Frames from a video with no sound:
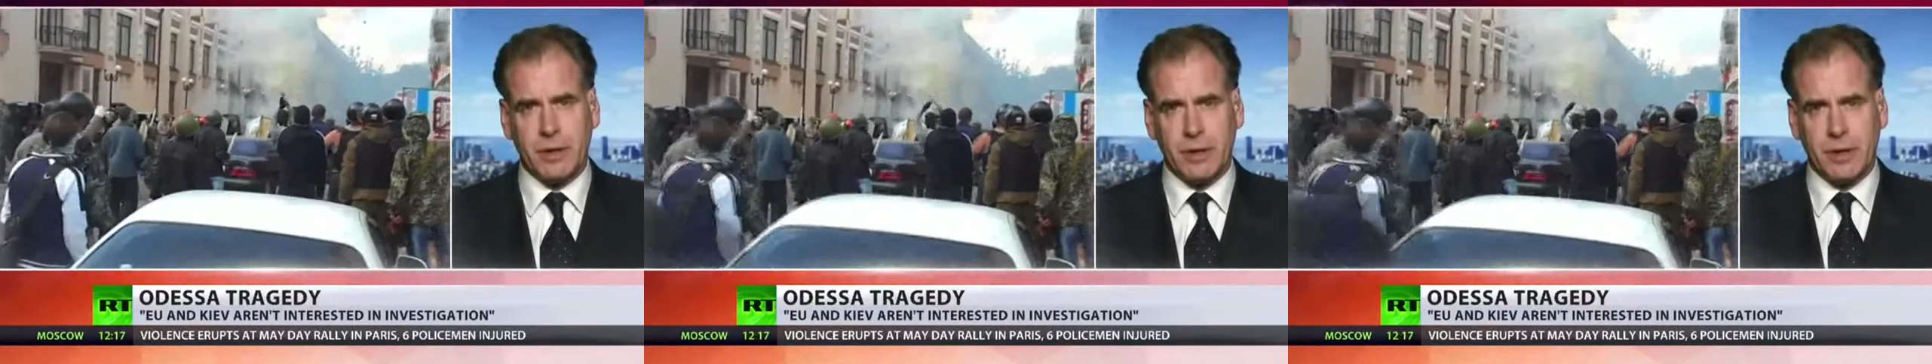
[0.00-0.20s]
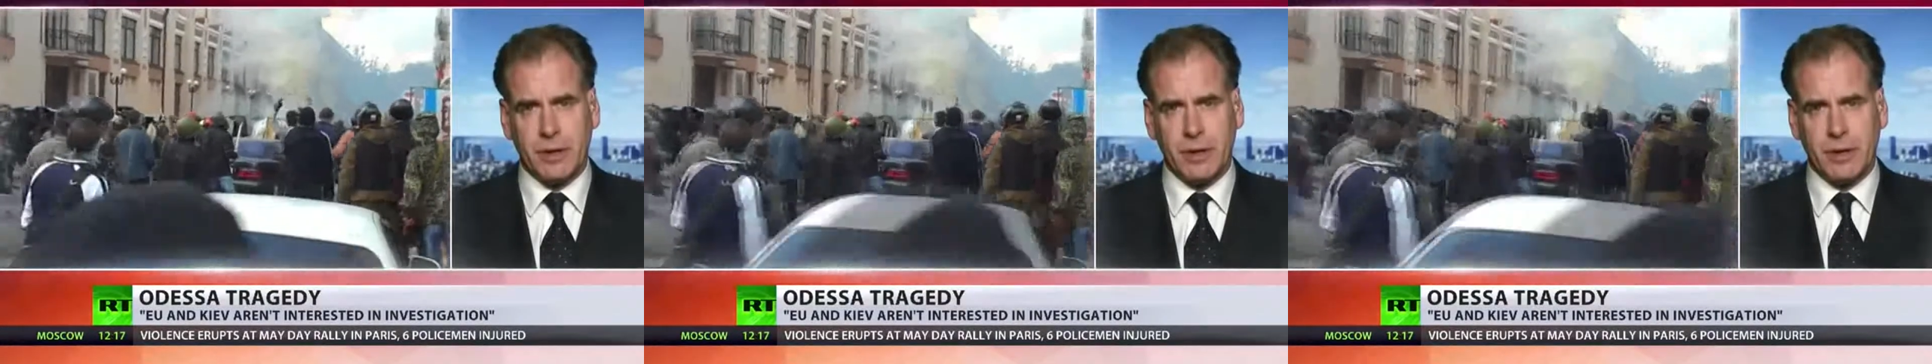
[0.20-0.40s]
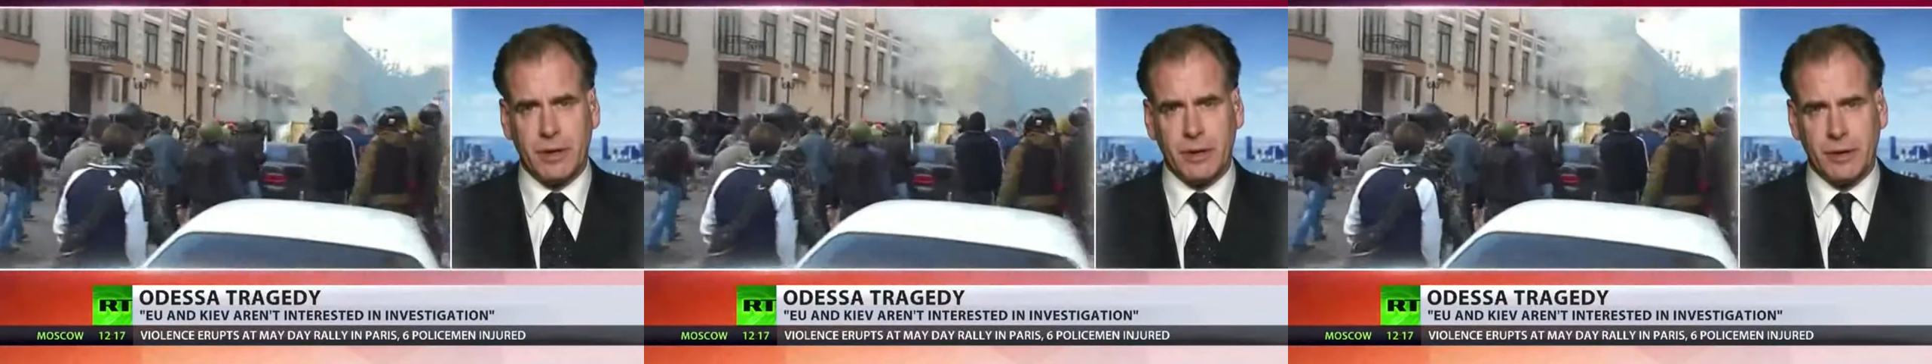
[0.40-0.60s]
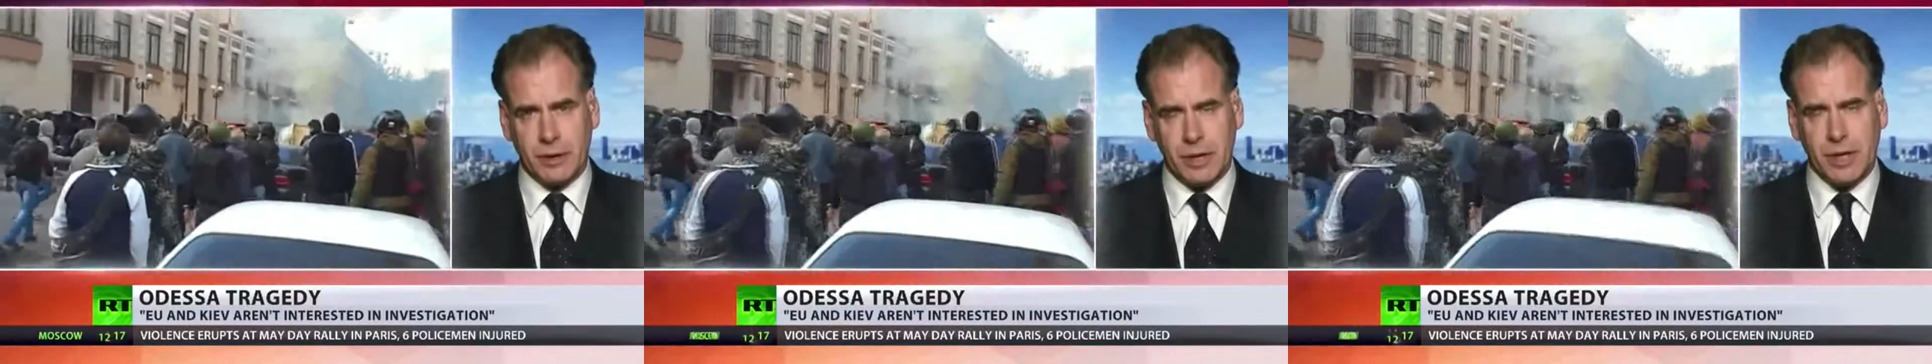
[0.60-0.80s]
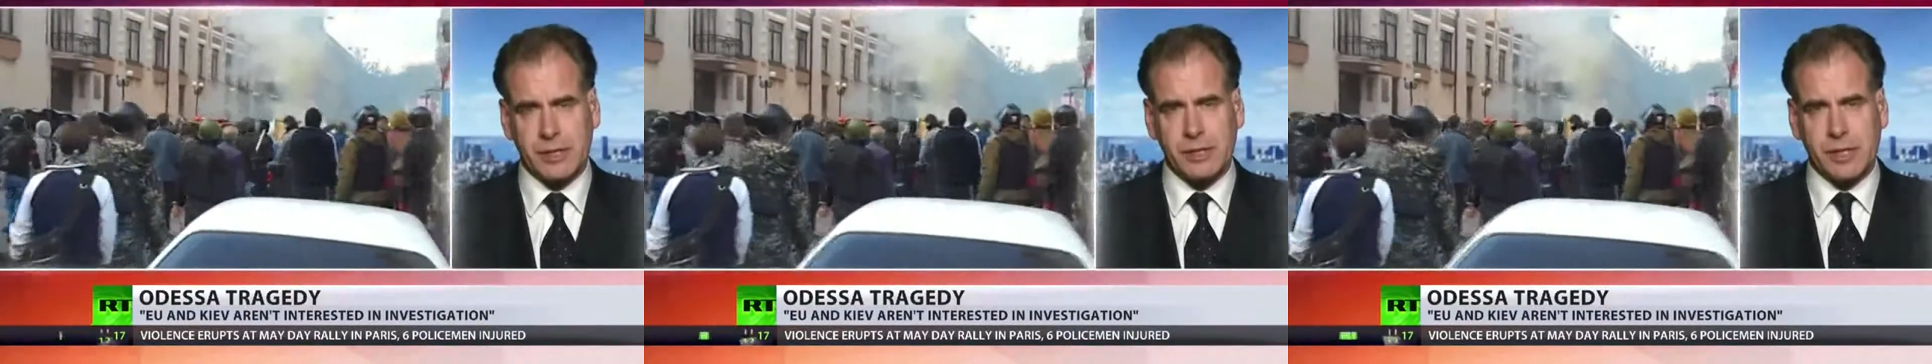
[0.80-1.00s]

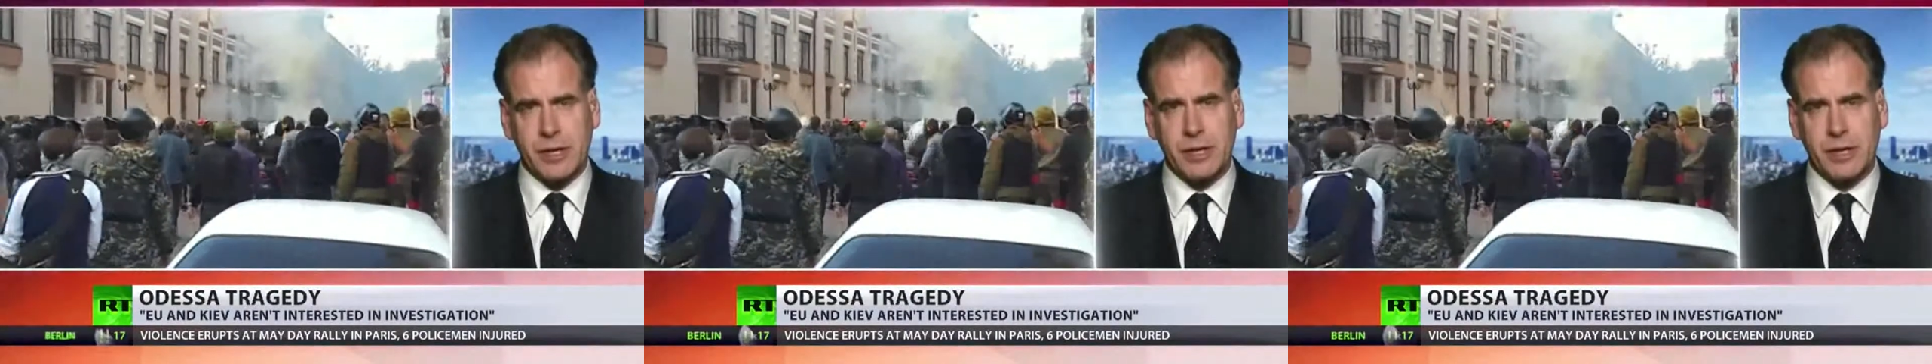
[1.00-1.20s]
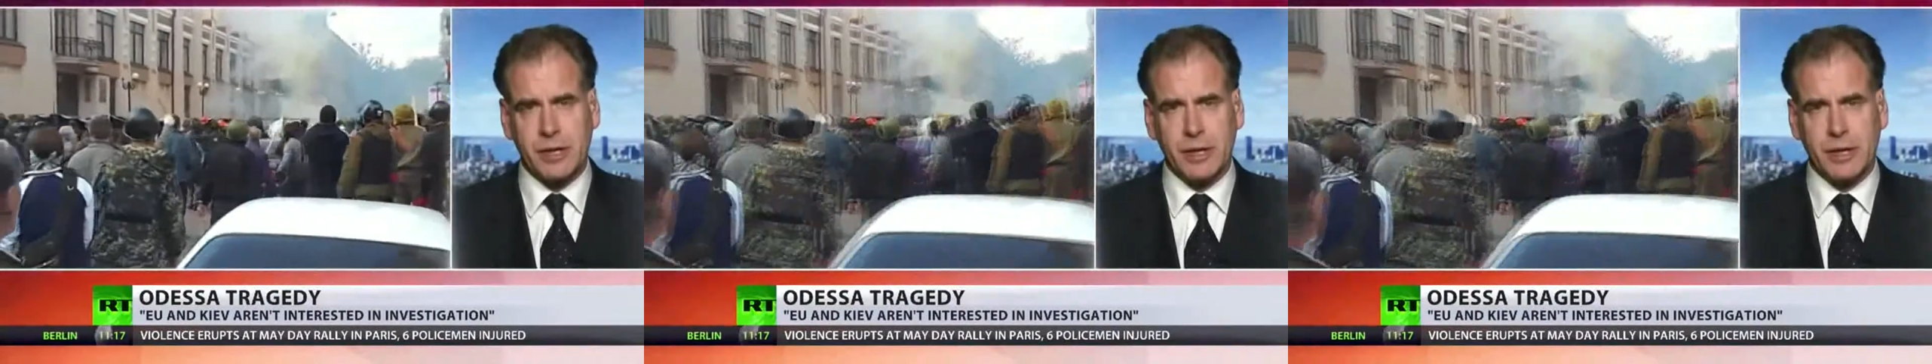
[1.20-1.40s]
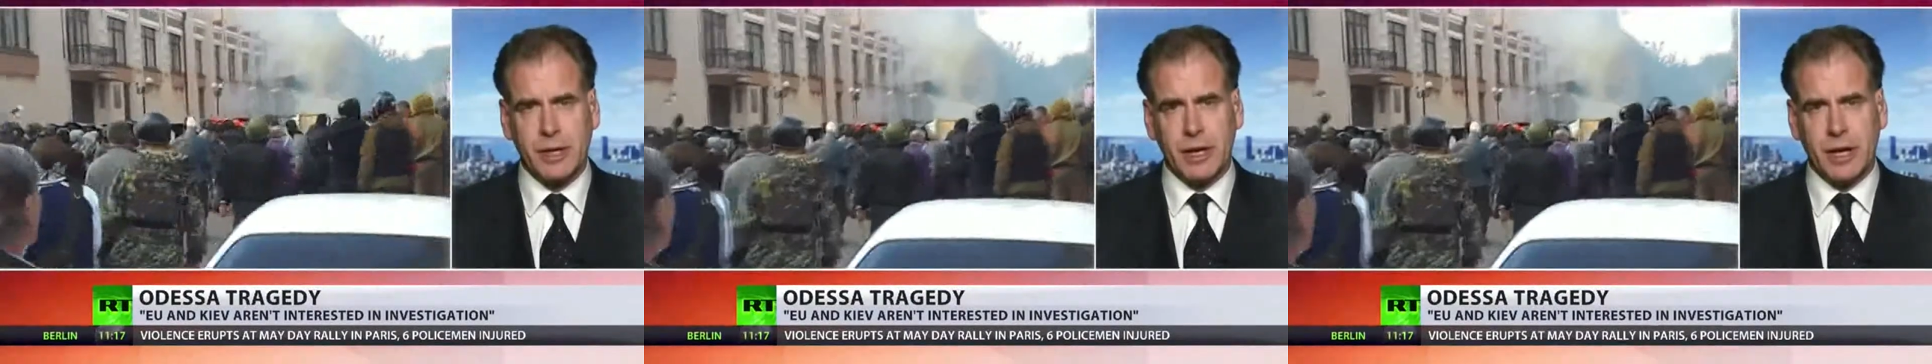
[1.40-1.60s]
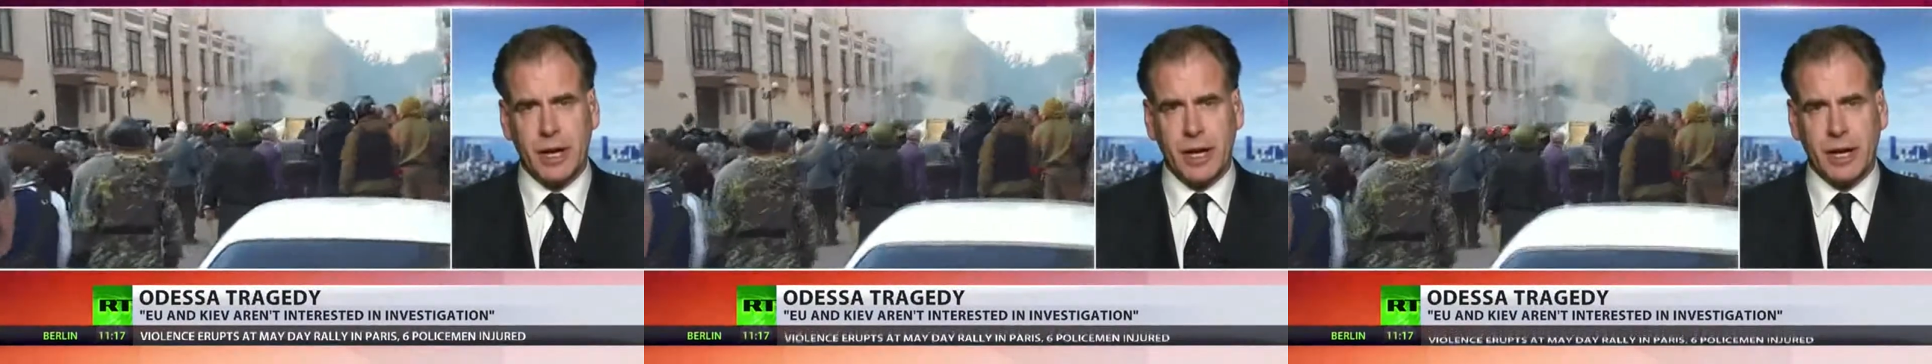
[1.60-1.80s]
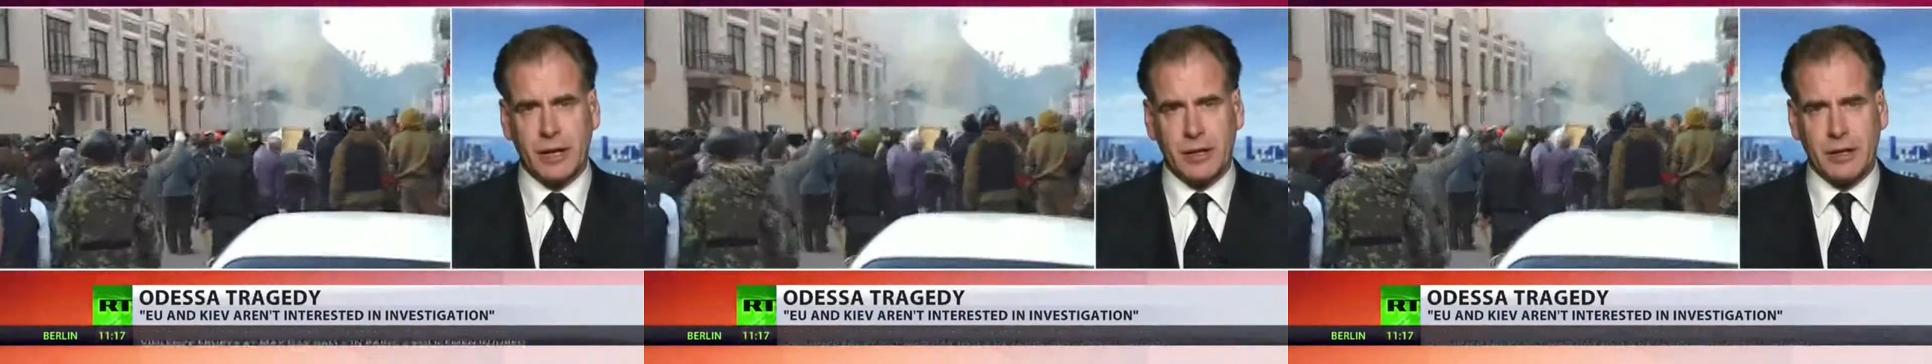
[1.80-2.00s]
Odessa,
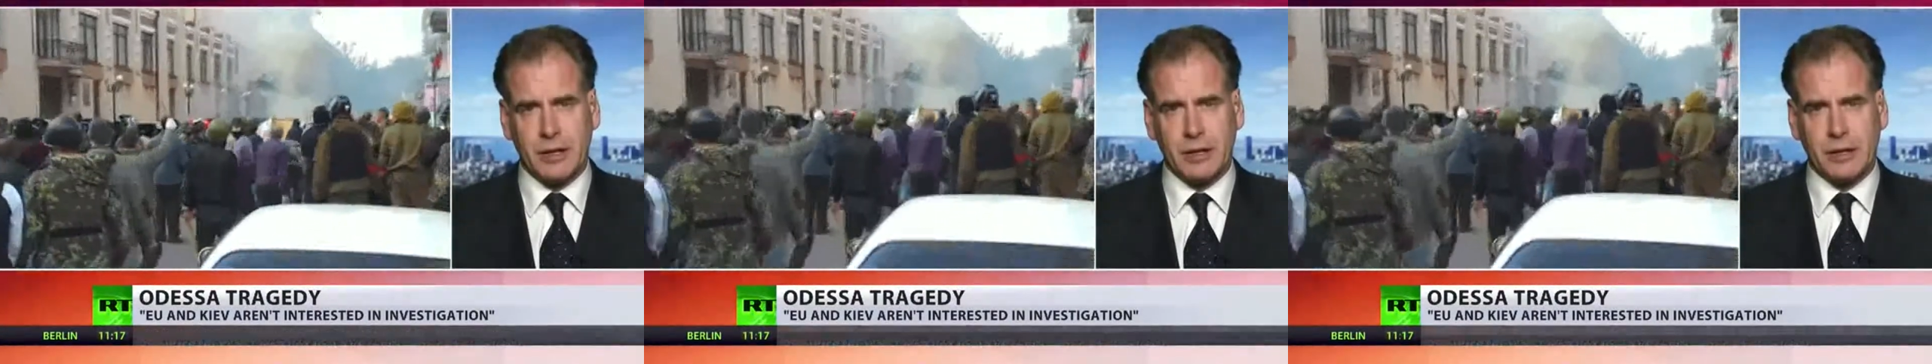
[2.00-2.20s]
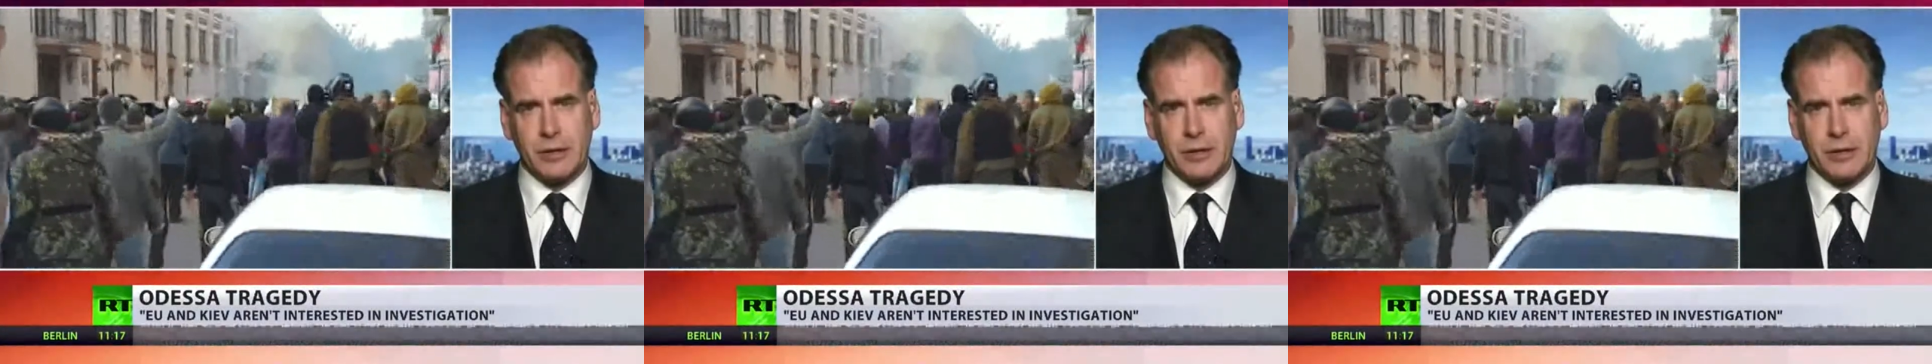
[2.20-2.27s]
and that